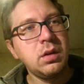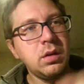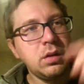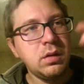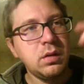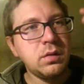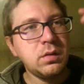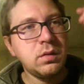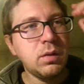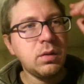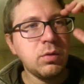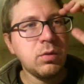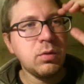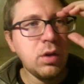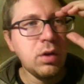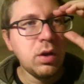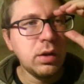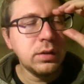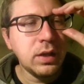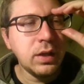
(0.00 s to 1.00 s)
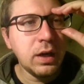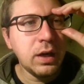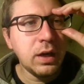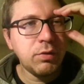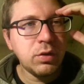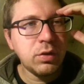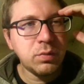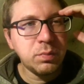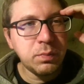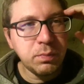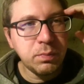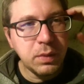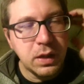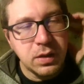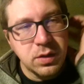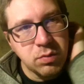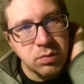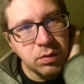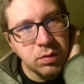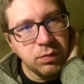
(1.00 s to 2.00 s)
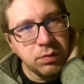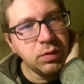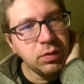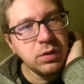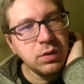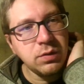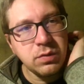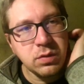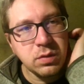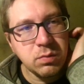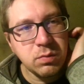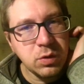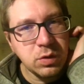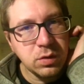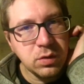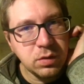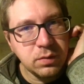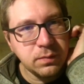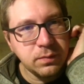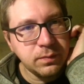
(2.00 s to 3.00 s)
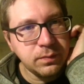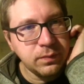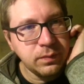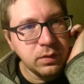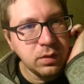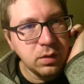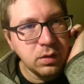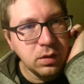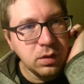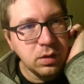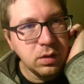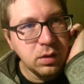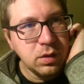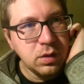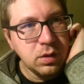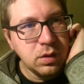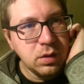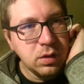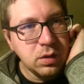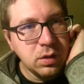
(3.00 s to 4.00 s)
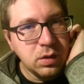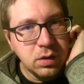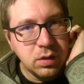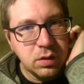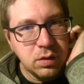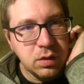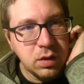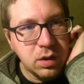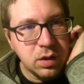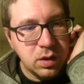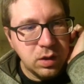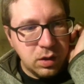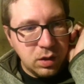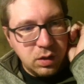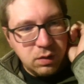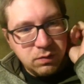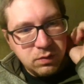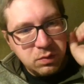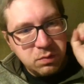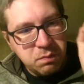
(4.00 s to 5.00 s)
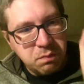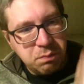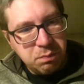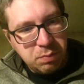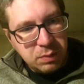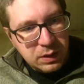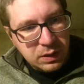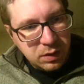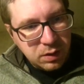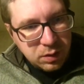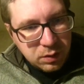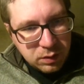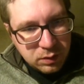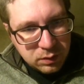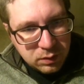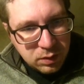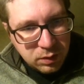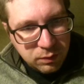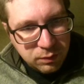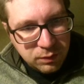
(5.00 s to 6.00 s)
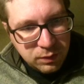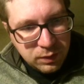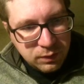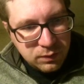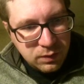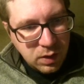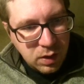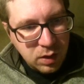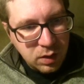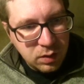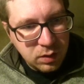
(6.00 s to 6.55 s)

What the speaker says: It's taking a long time for this page to refresh for some reason. Okay, even bigger. Let's go 50.